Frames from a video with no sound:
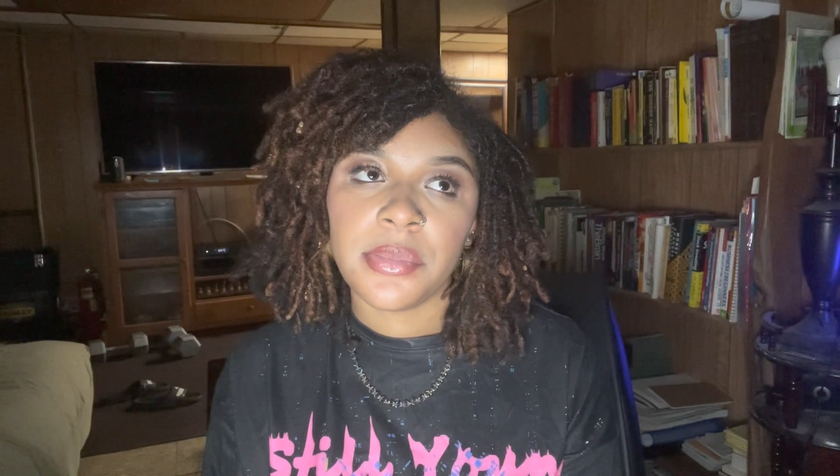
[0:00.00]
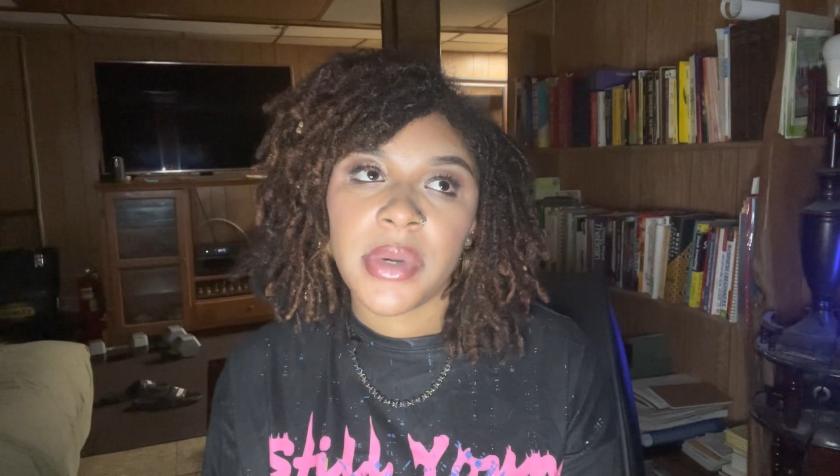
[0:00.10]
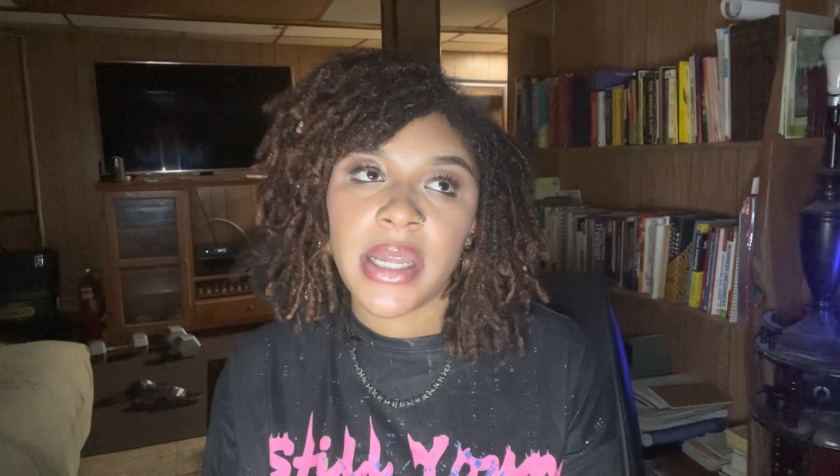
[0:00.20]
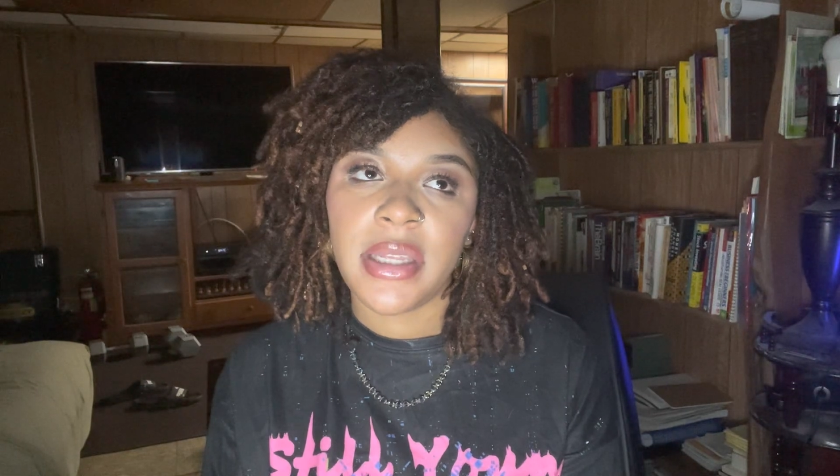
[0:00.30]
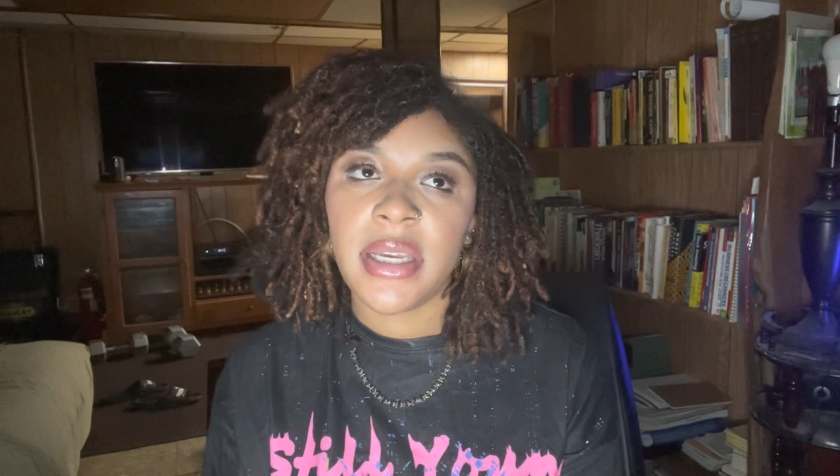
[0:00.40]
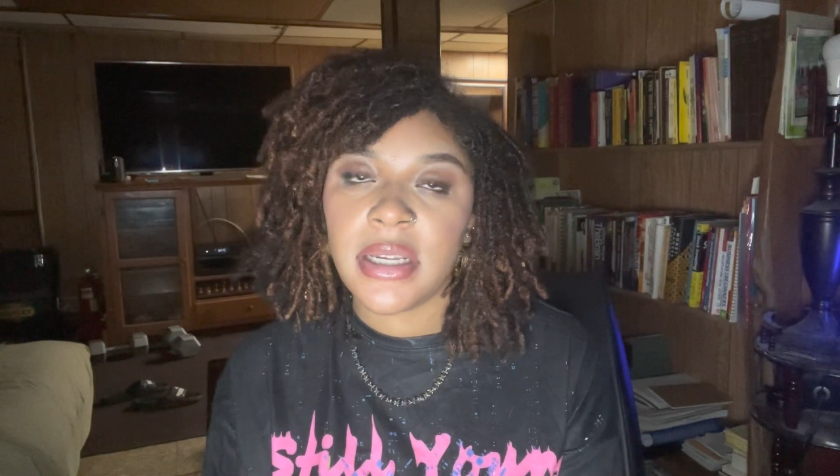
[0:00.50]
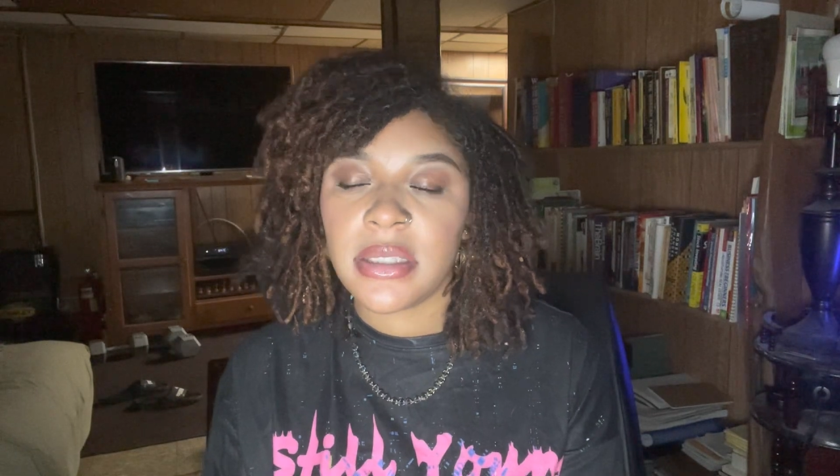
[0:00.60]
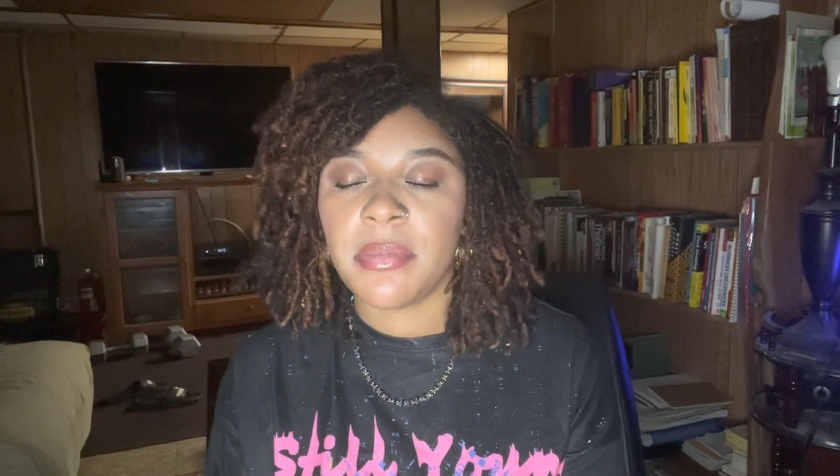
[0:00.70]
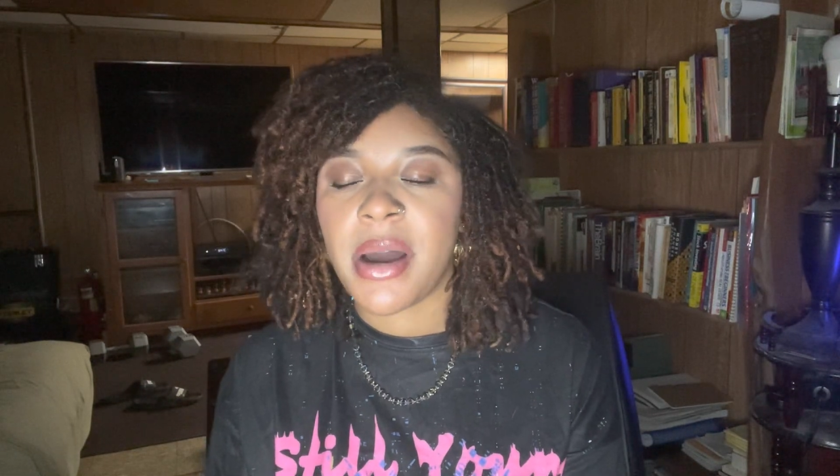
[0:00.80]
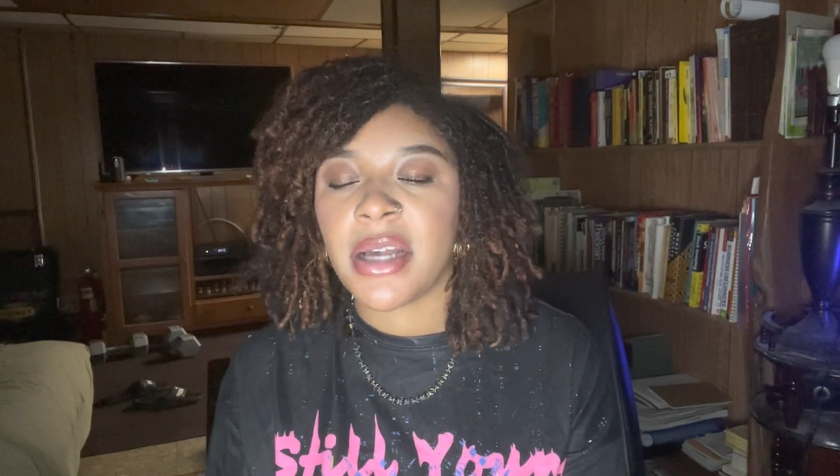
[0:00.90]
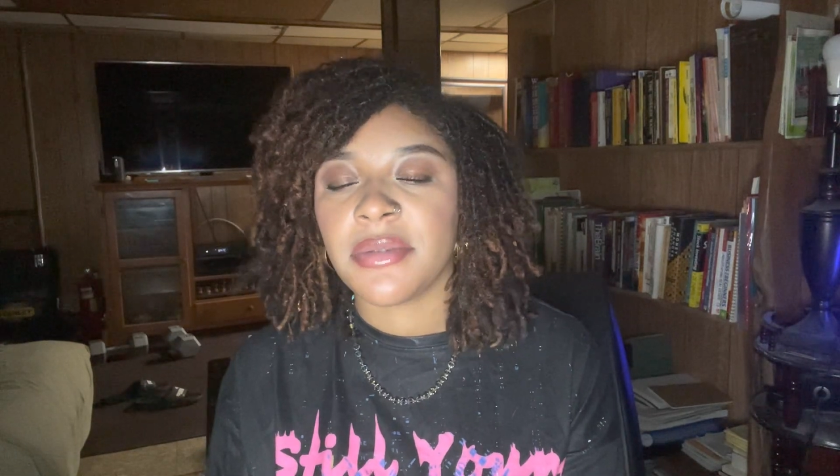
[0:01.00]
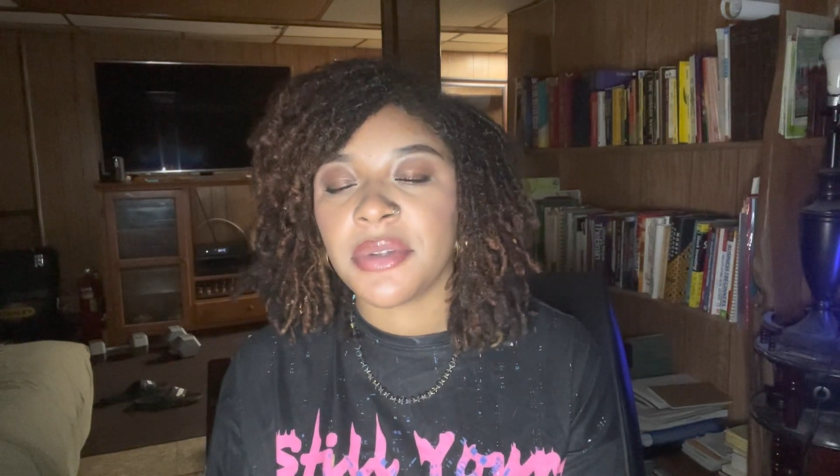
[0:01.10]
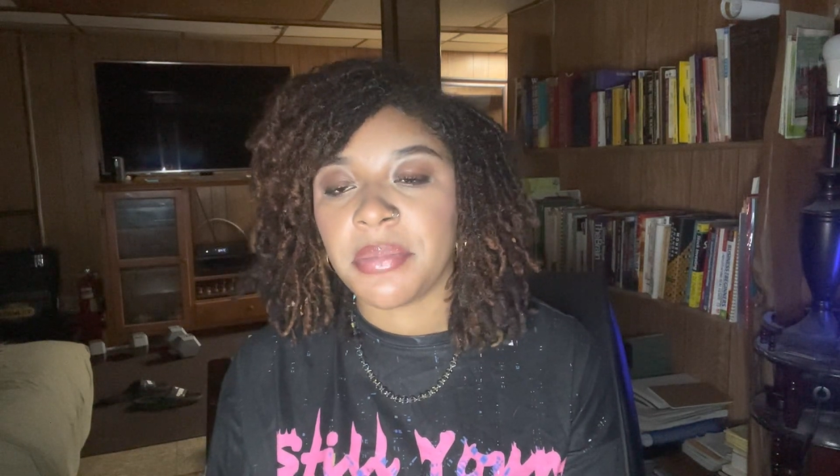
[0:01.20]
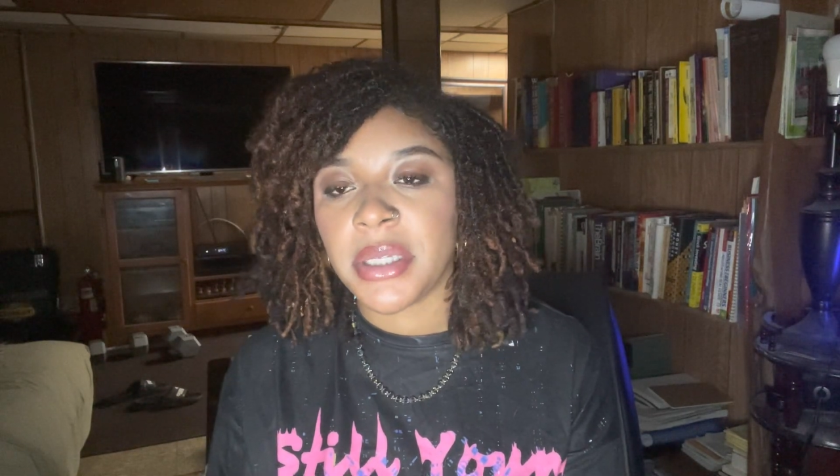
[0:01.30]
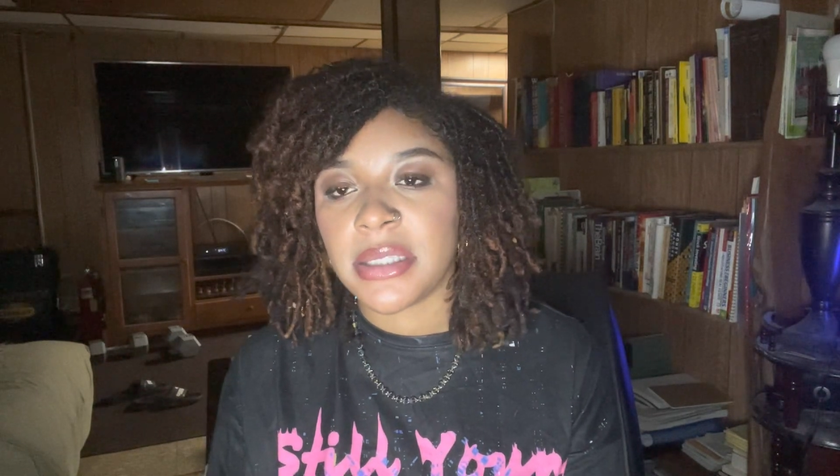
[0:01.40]
And it is impossible
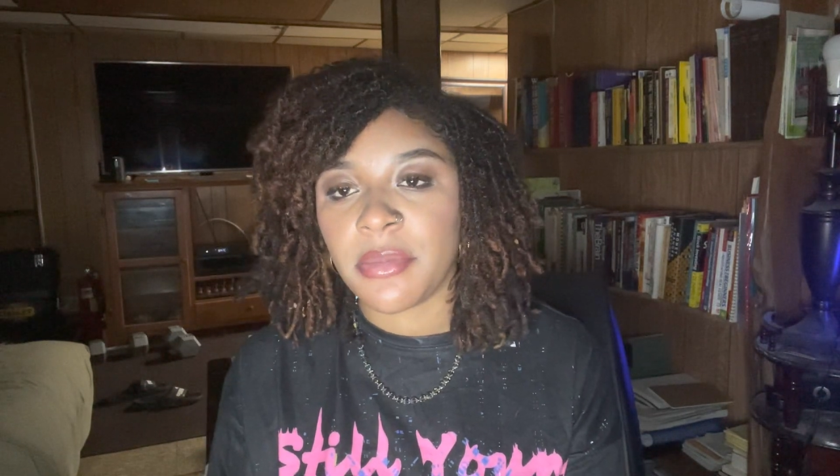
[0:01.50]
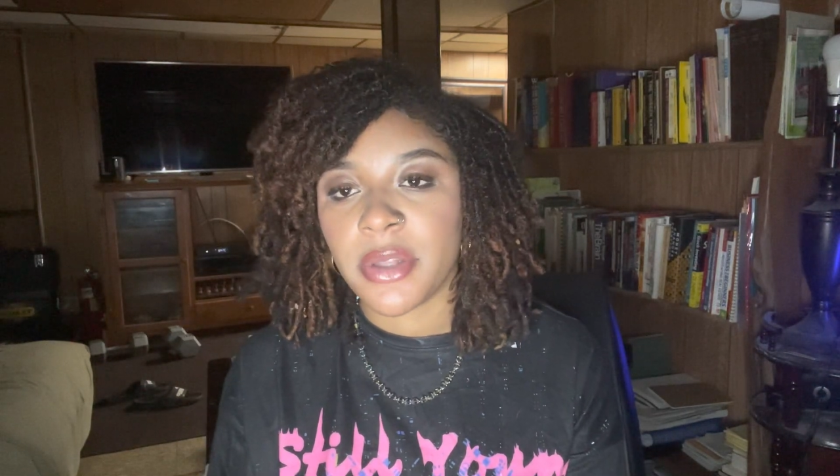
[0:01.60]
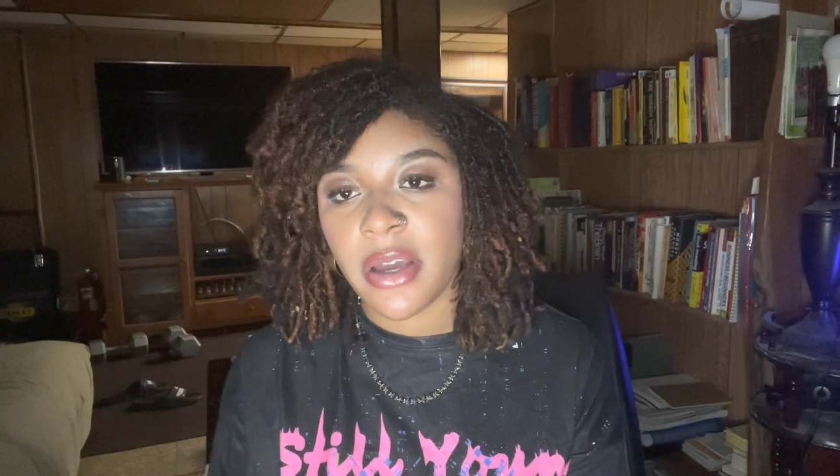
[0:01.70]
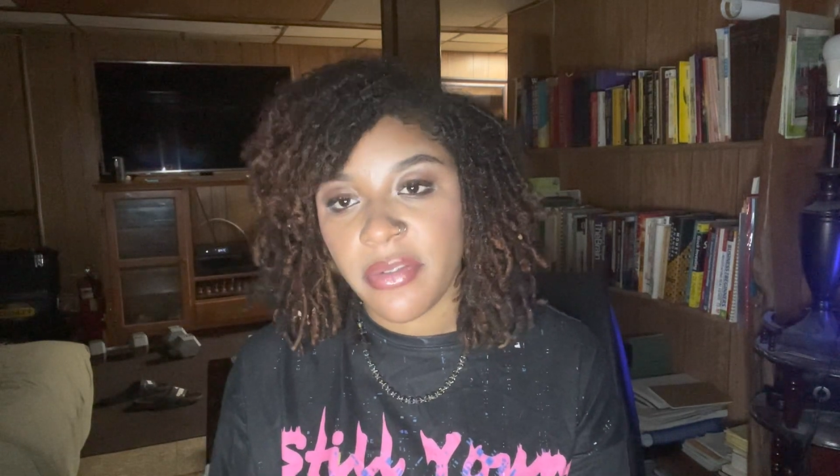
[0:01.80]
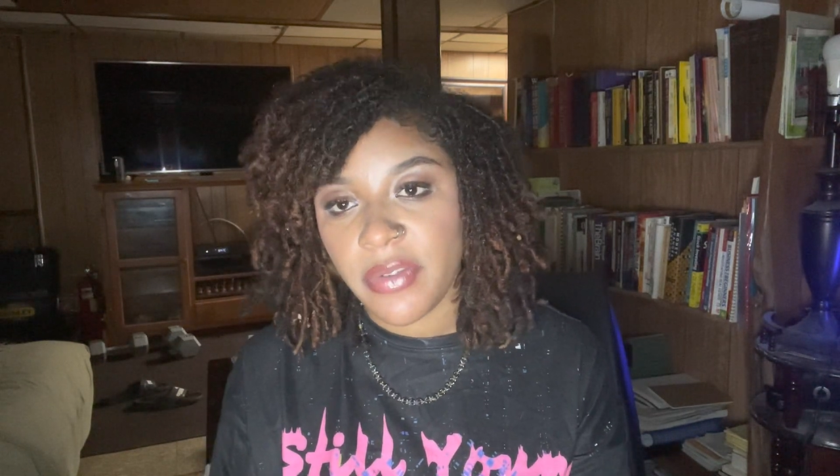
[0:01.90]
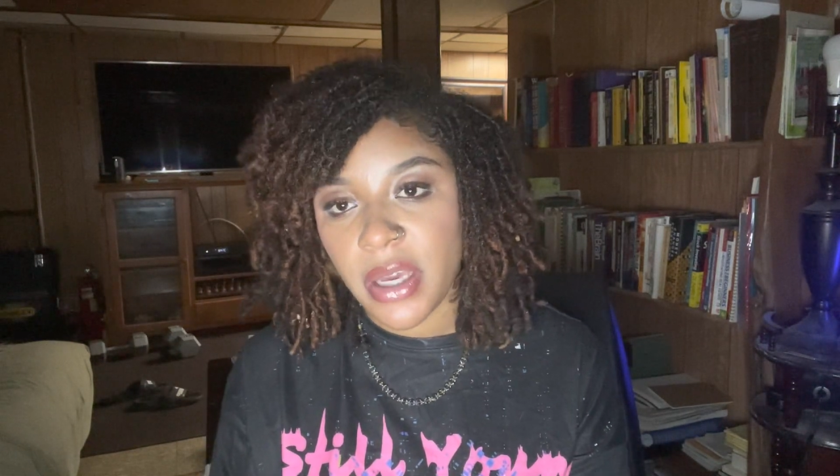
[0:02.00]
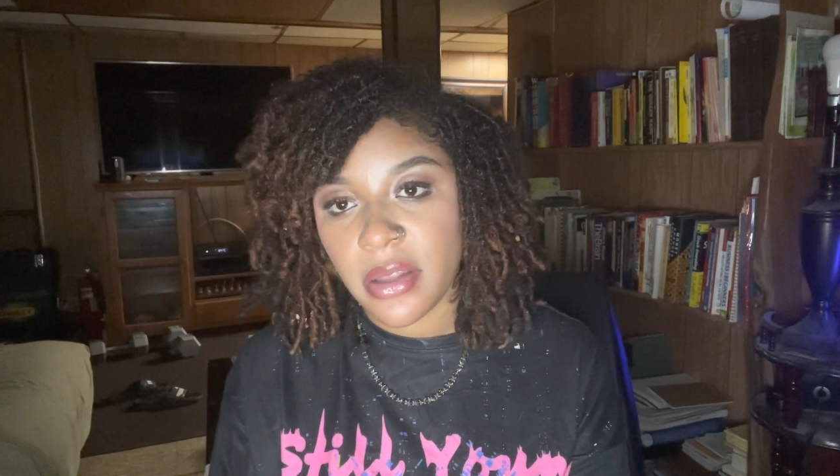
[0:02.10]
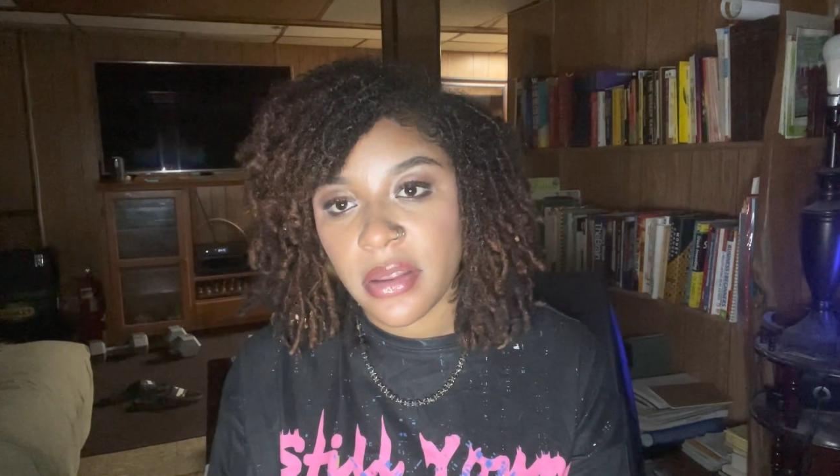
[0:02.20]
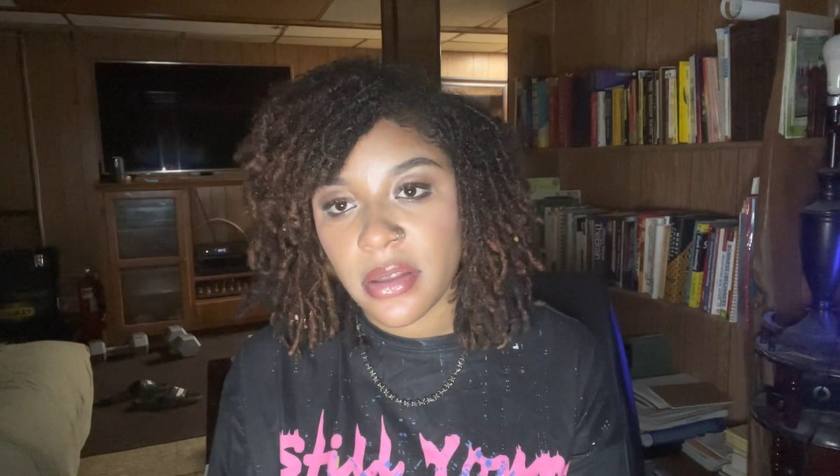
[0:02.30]
to please him without faith.